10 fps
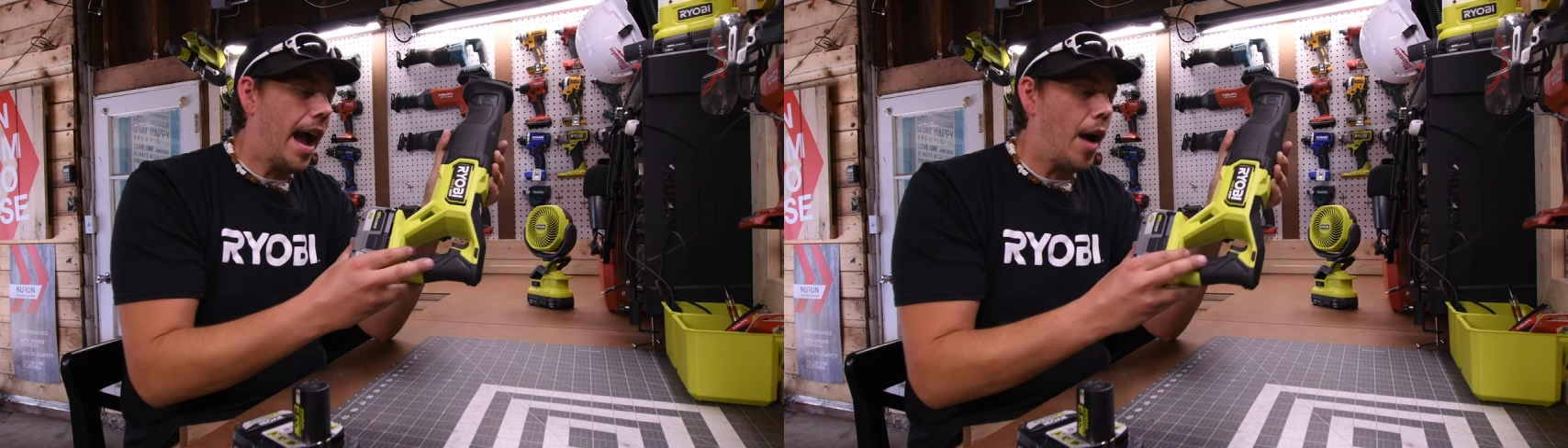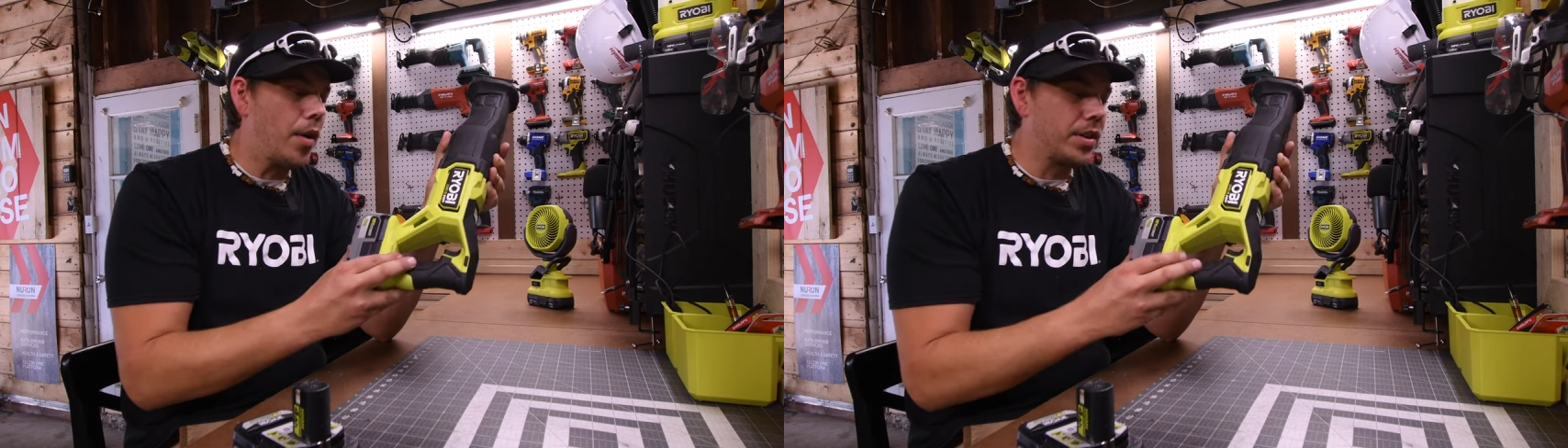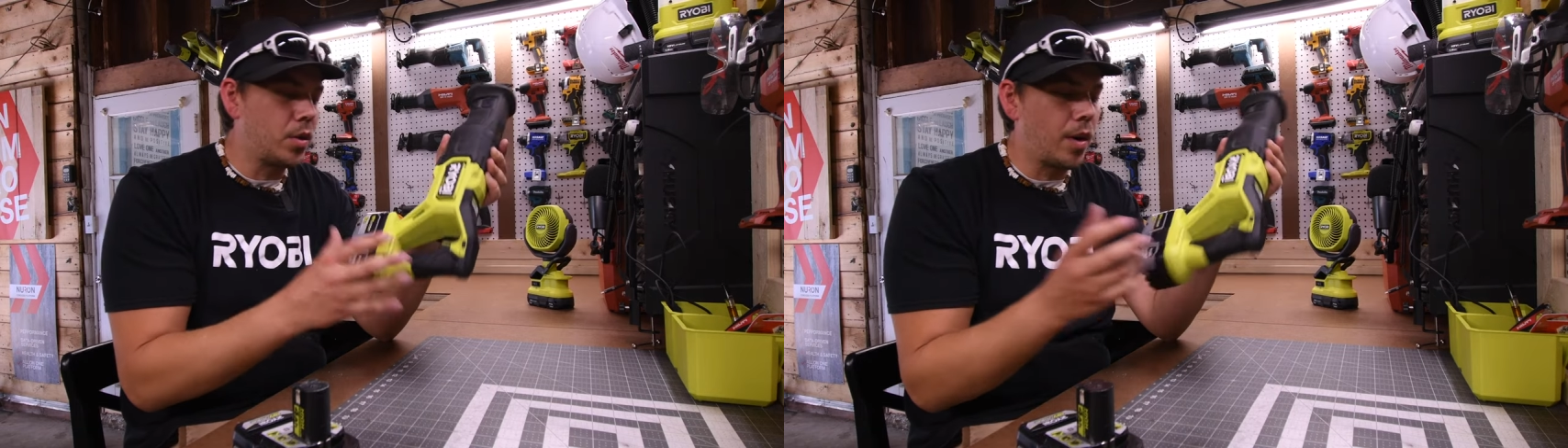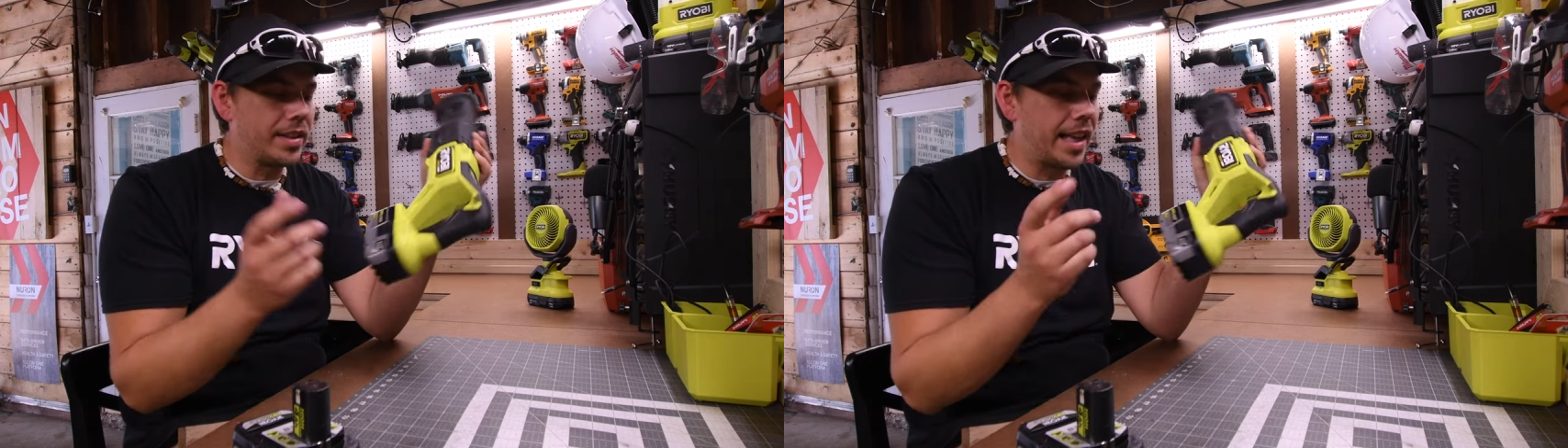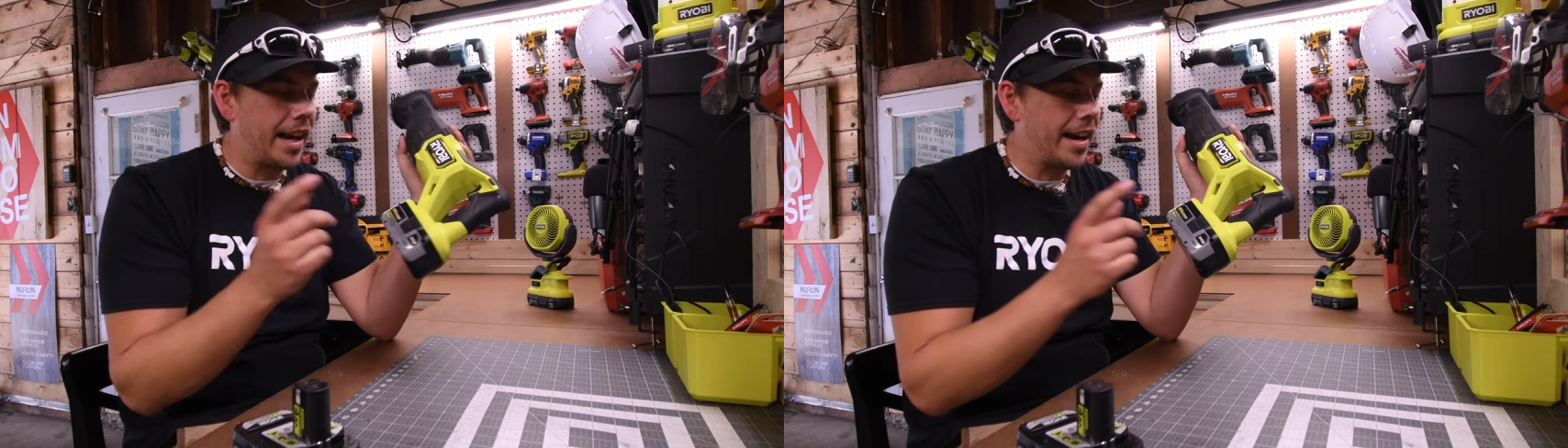I was so
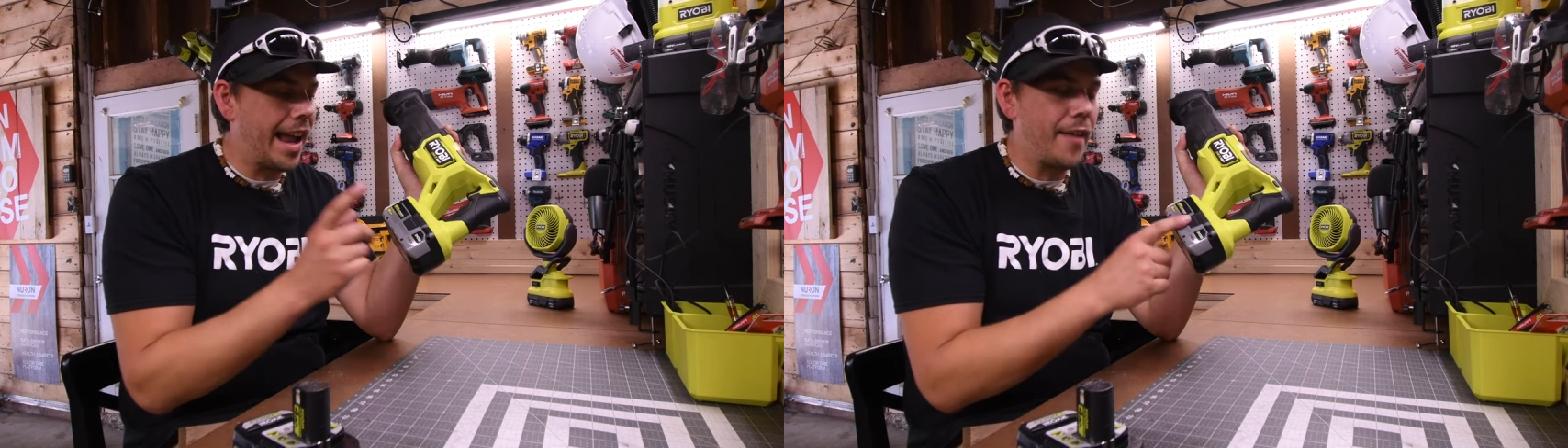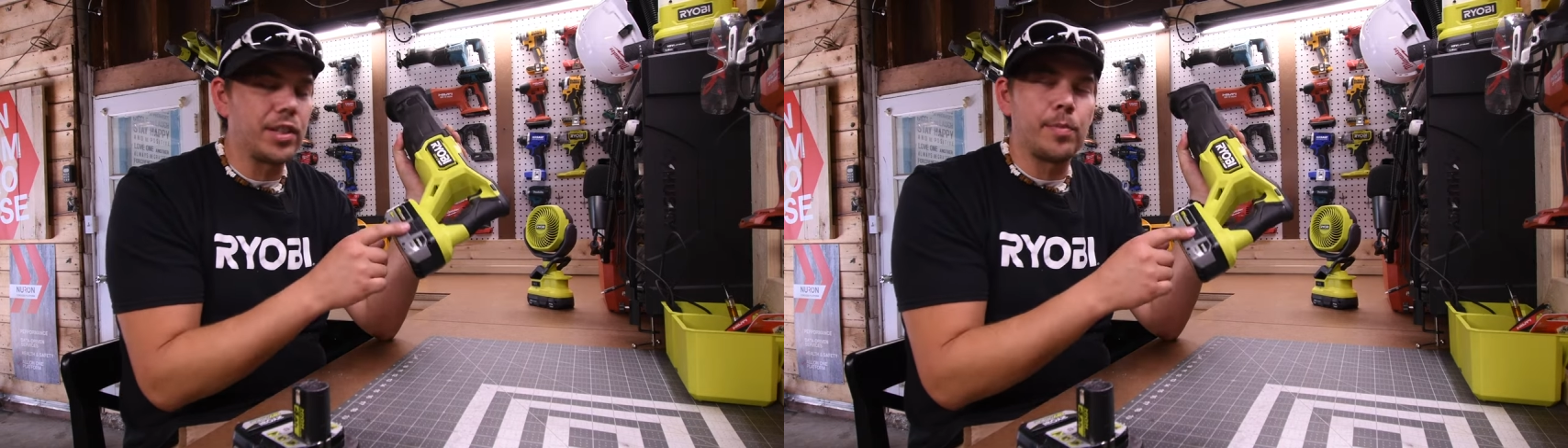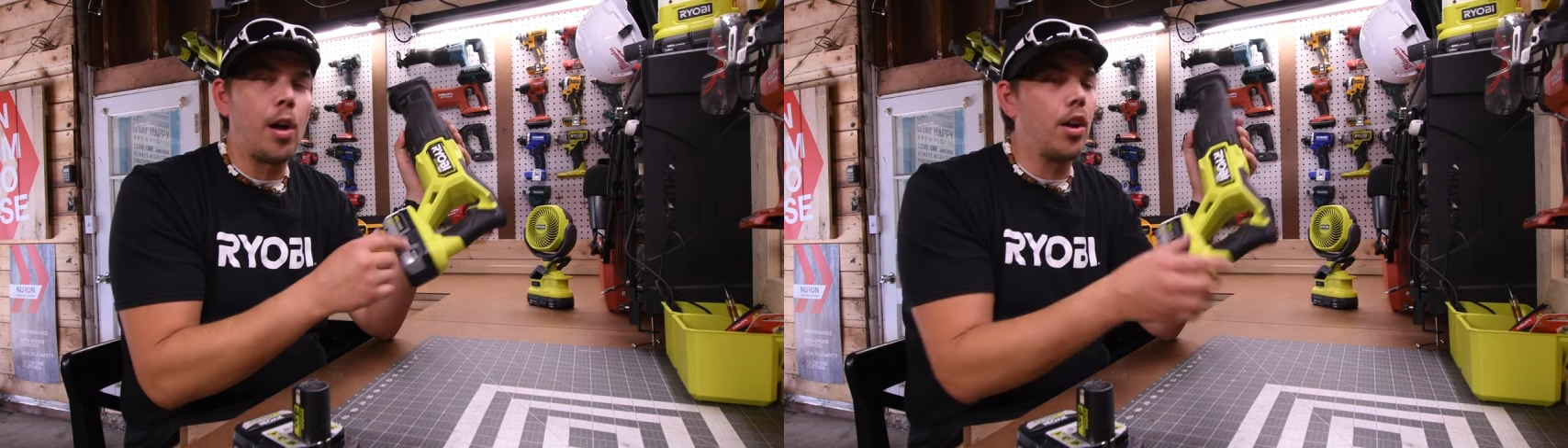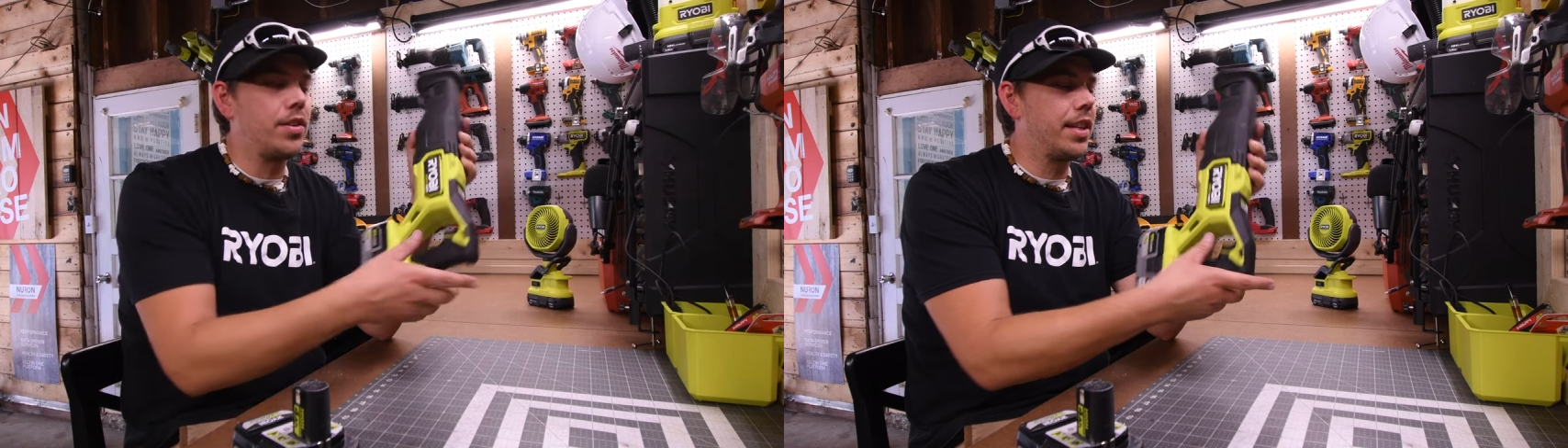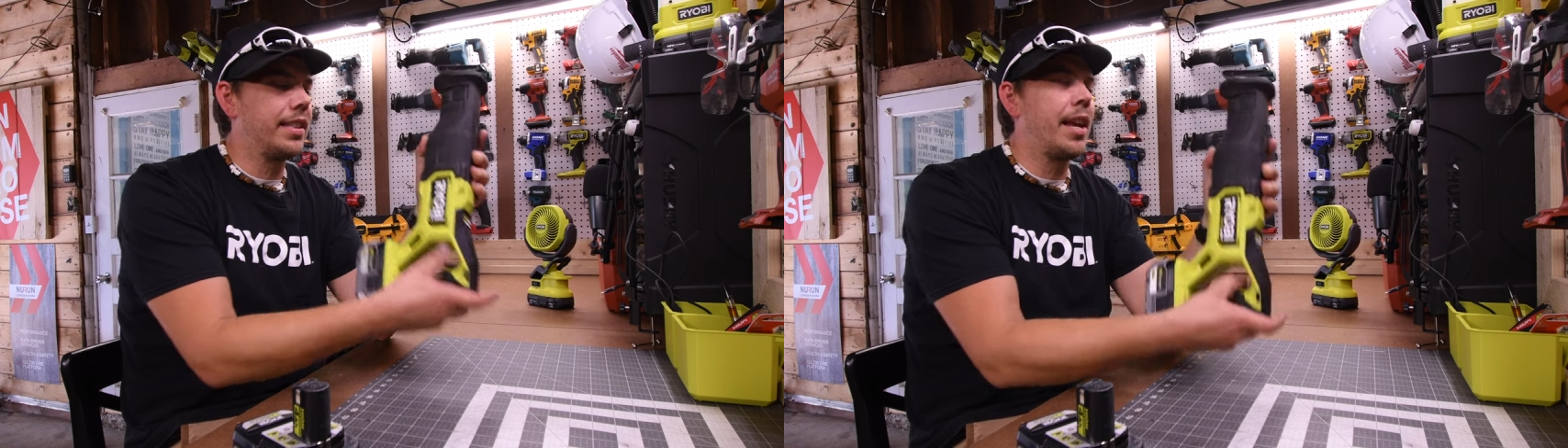excited to have a smaller
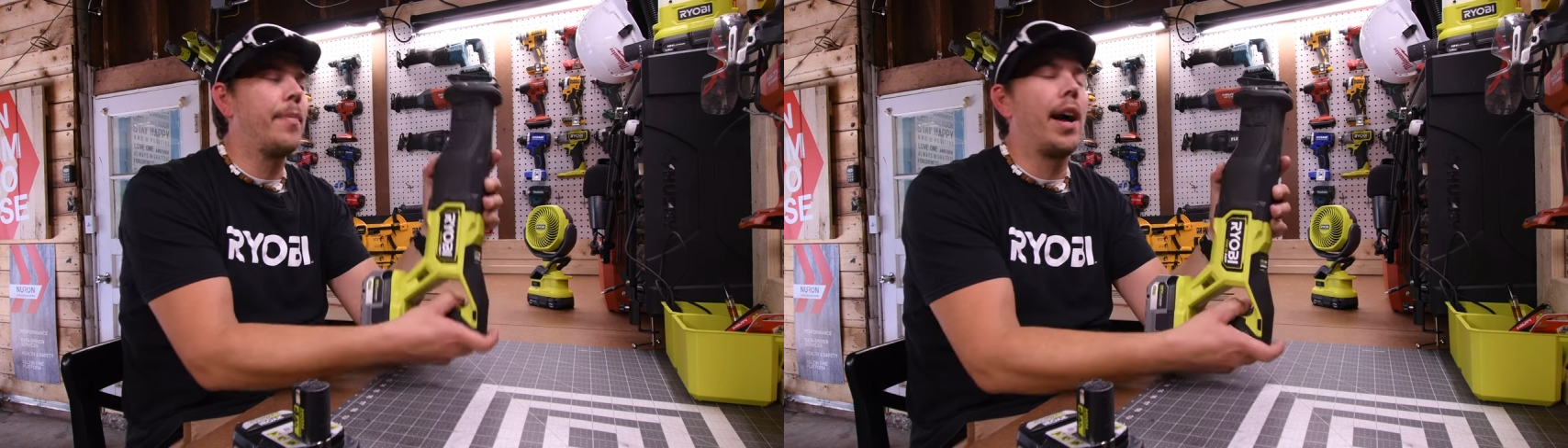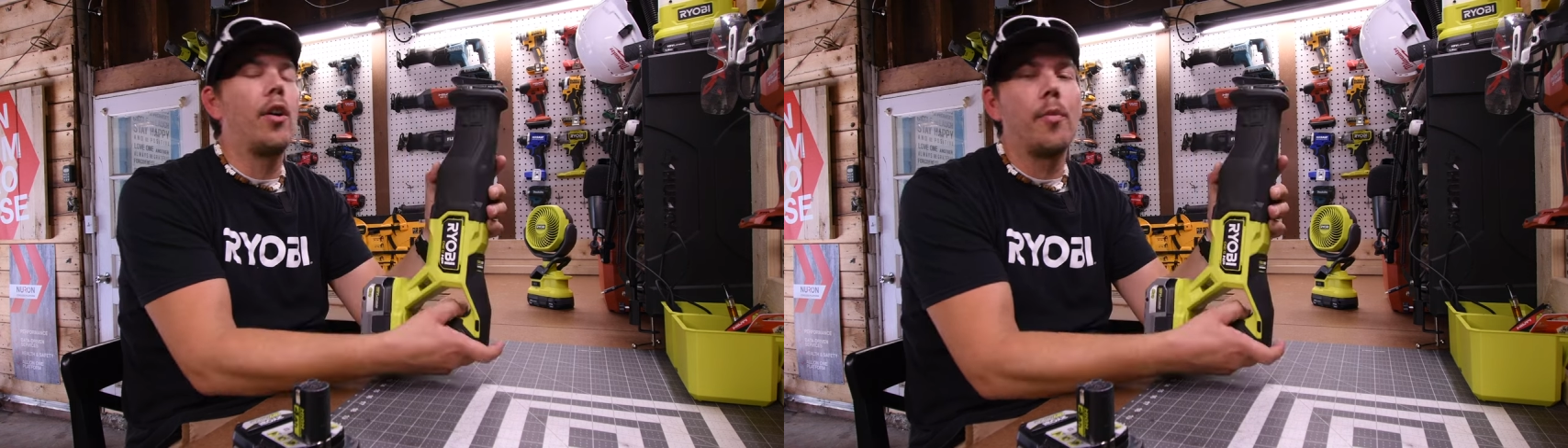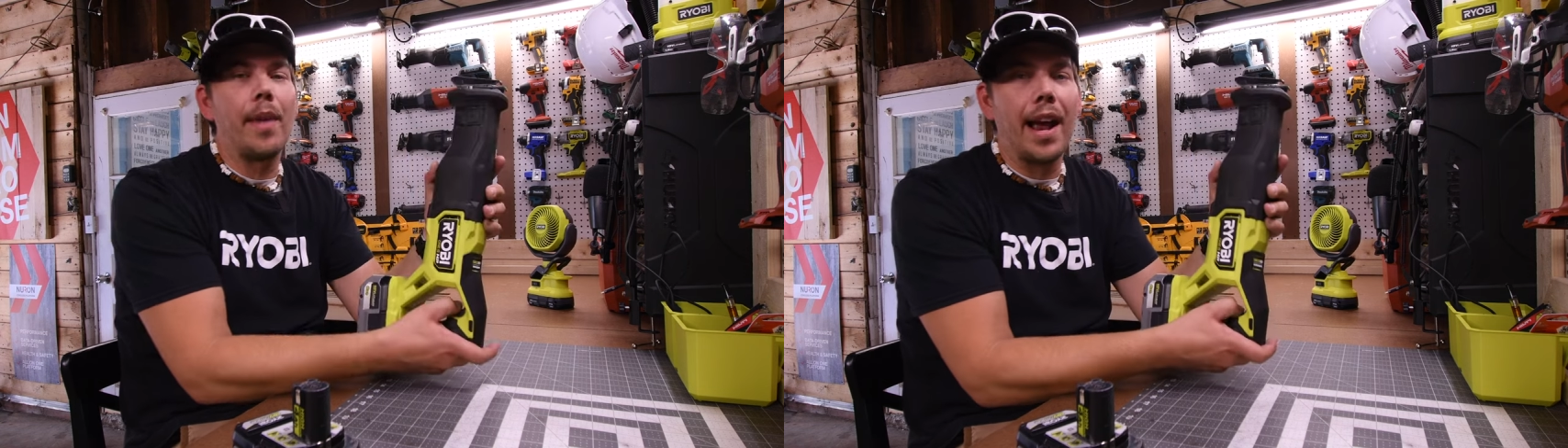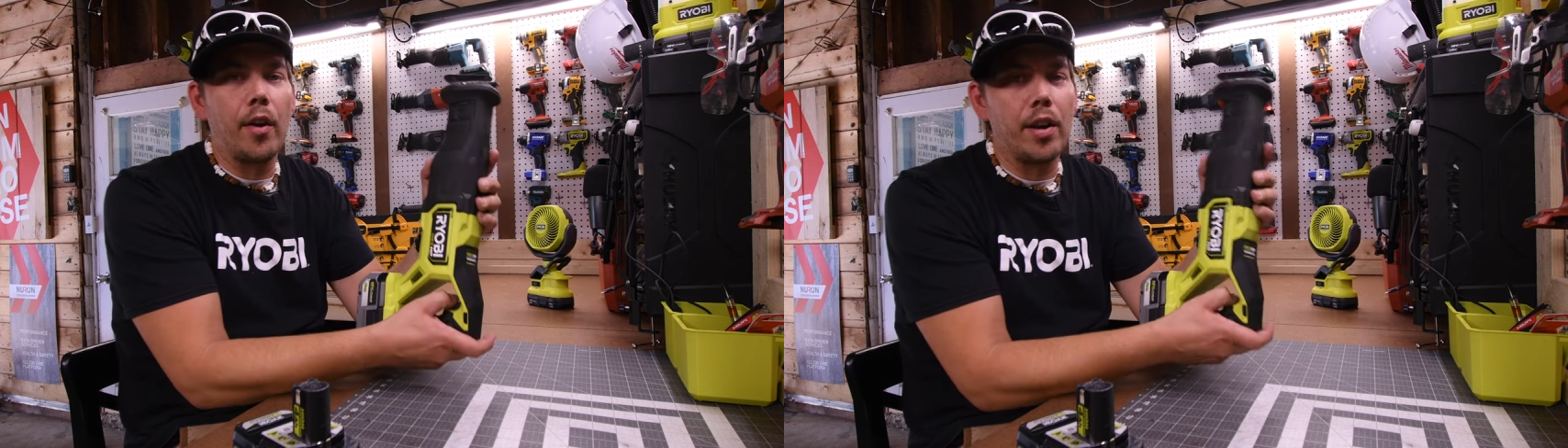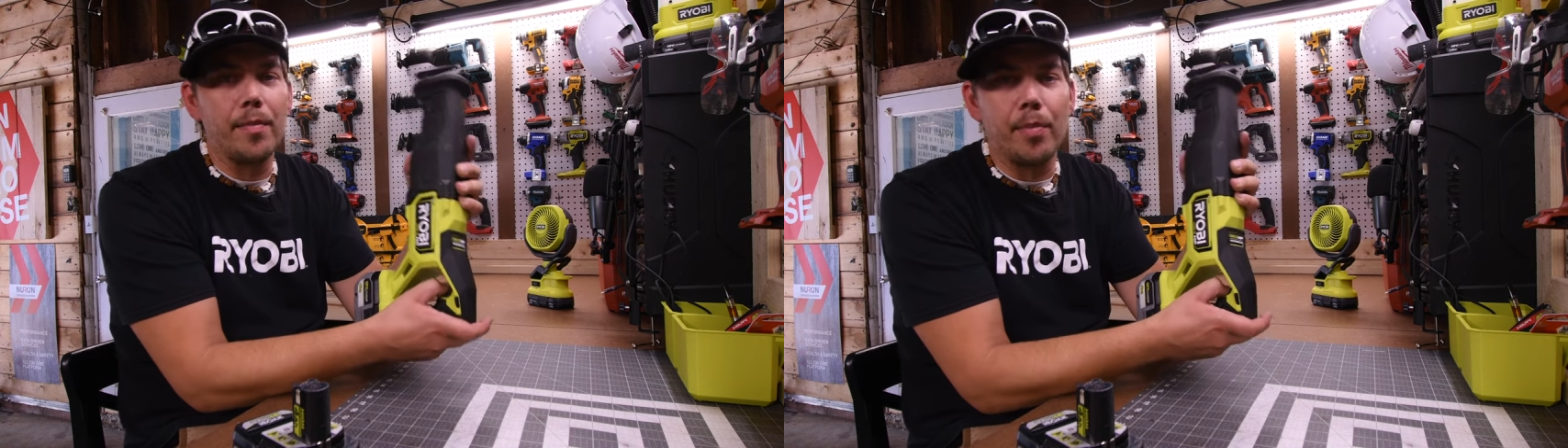6 amp hour battery,